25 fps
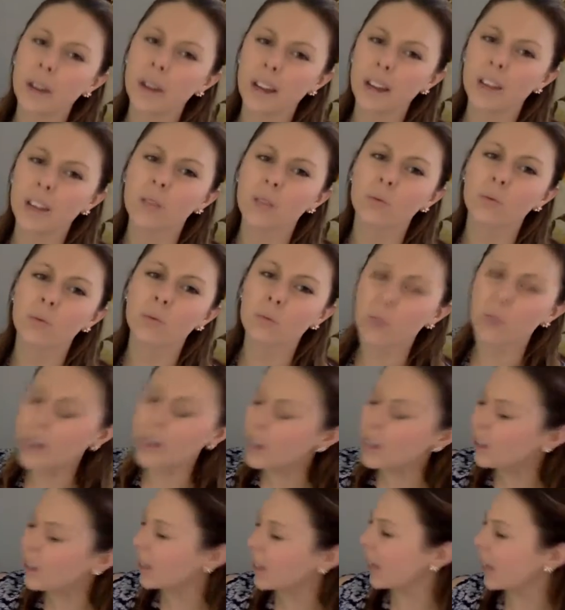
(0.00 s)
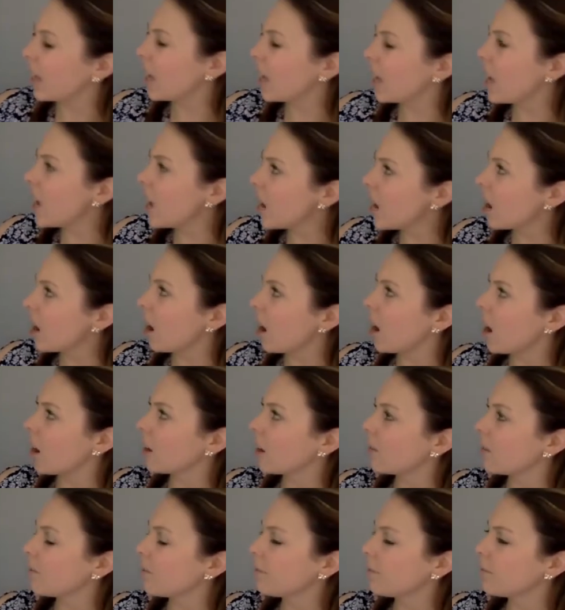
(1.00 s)
is really here?
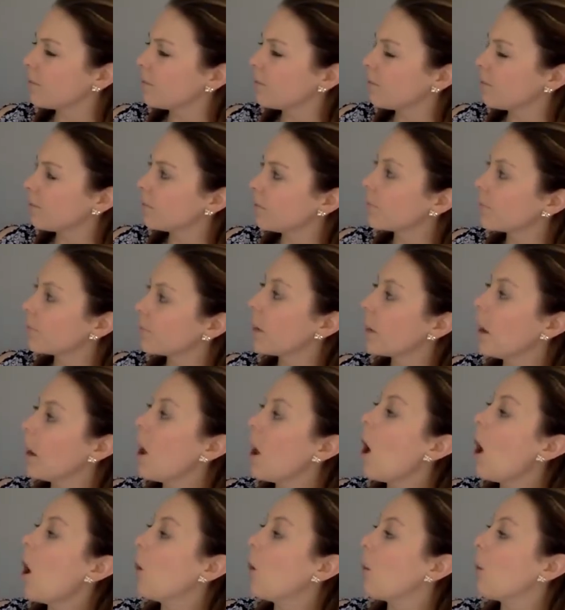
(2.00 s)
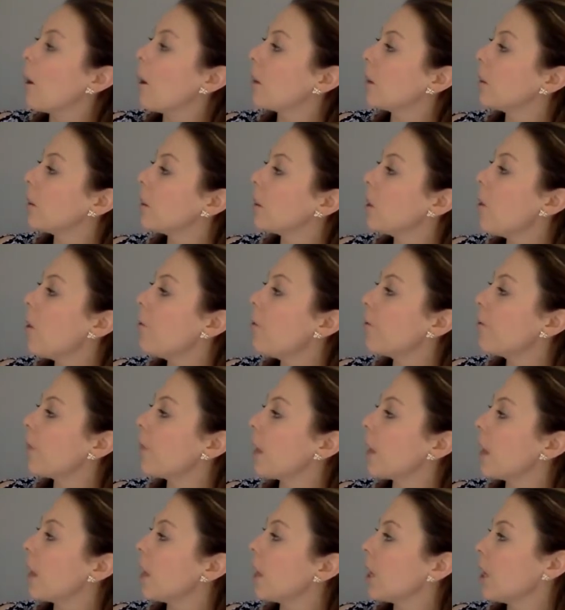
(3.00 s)
Well,
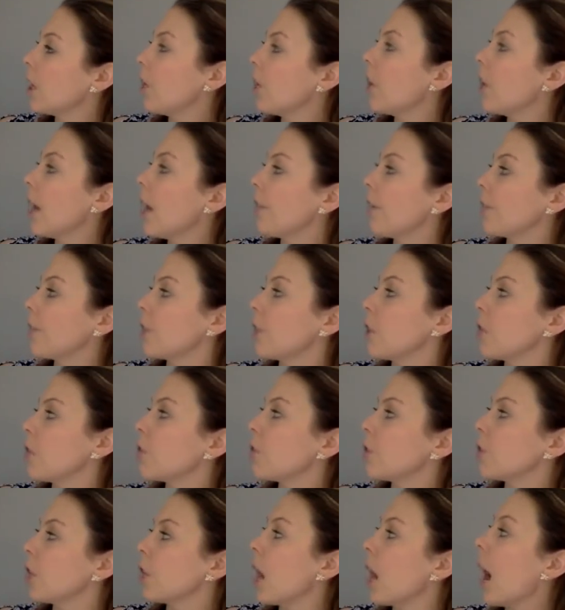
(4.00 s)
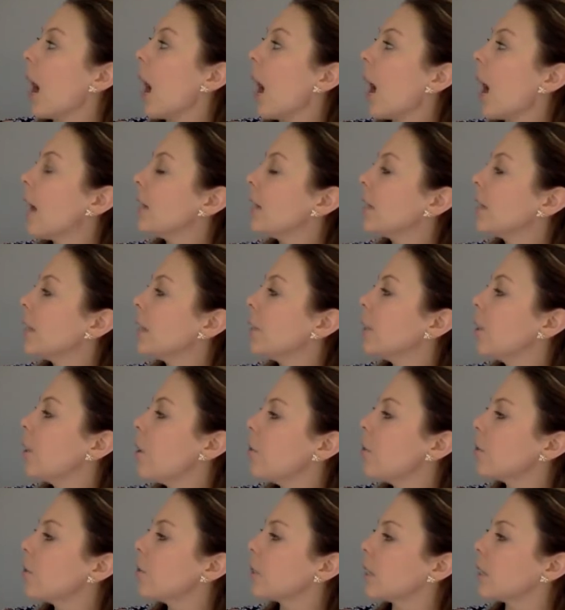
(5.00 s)
Sophie, you'll have to use your eyes and
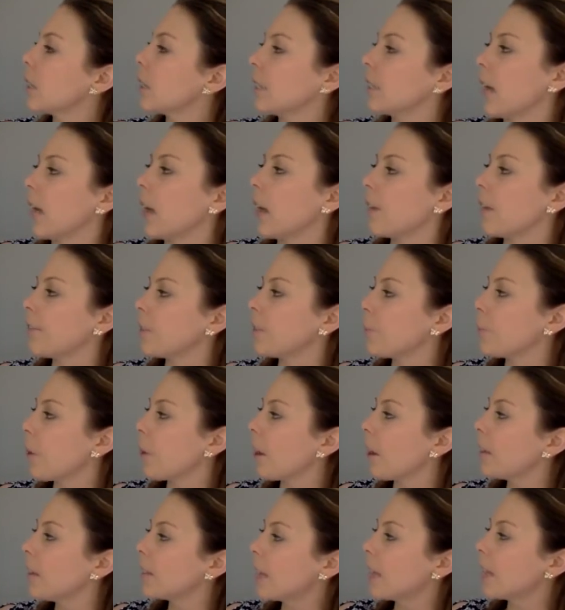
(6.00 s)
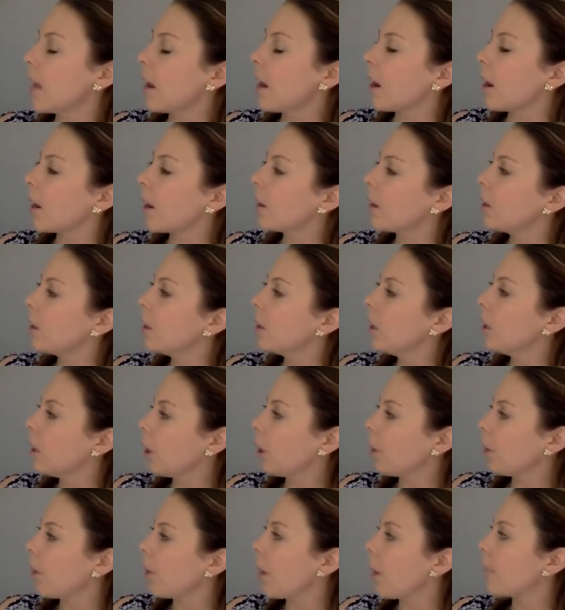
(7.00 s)
nose to tell if spring is here,
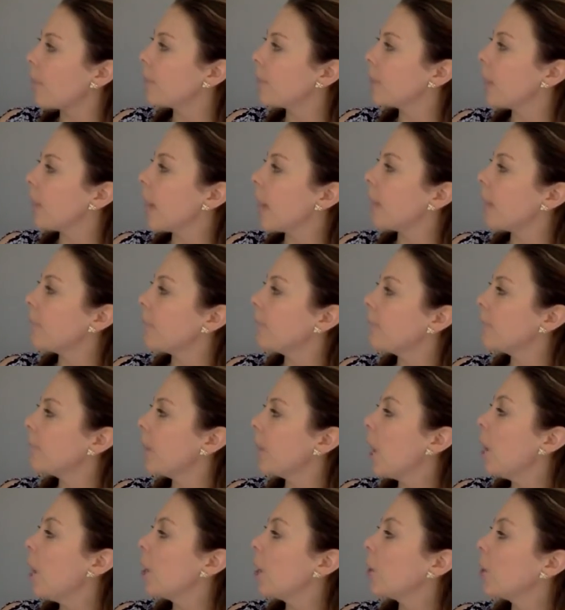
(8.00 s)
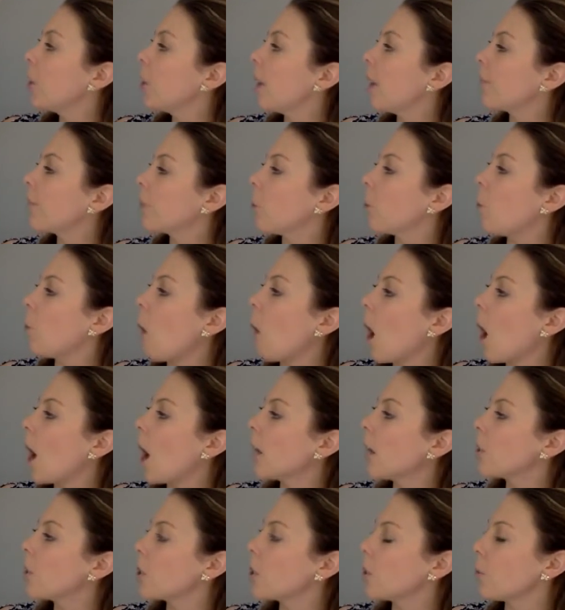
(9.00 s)
her mom said. You'll have to
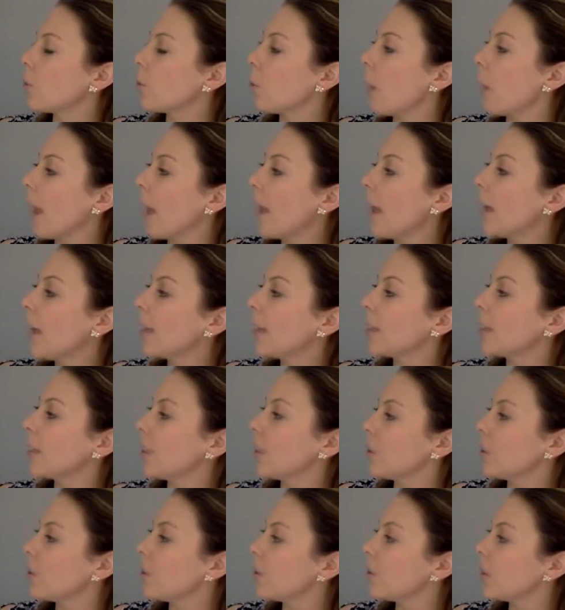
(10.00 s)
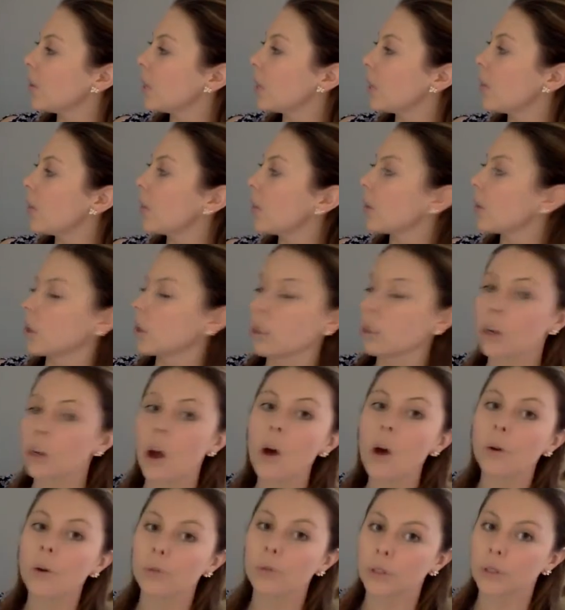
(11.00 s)
watch and wait until you see the
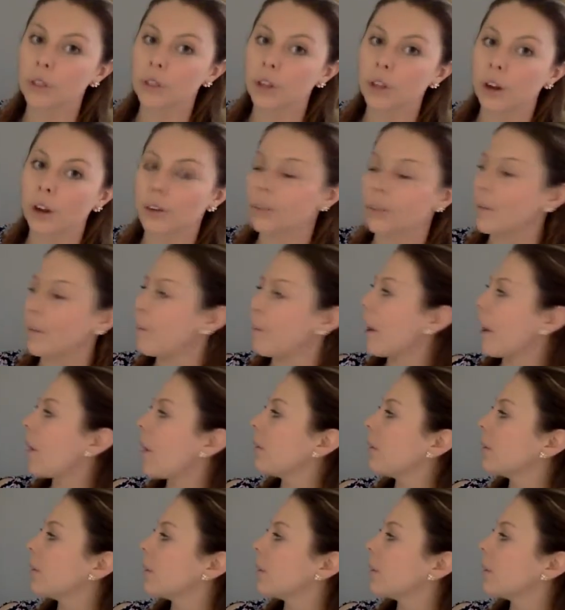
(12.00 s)
snow start to melt.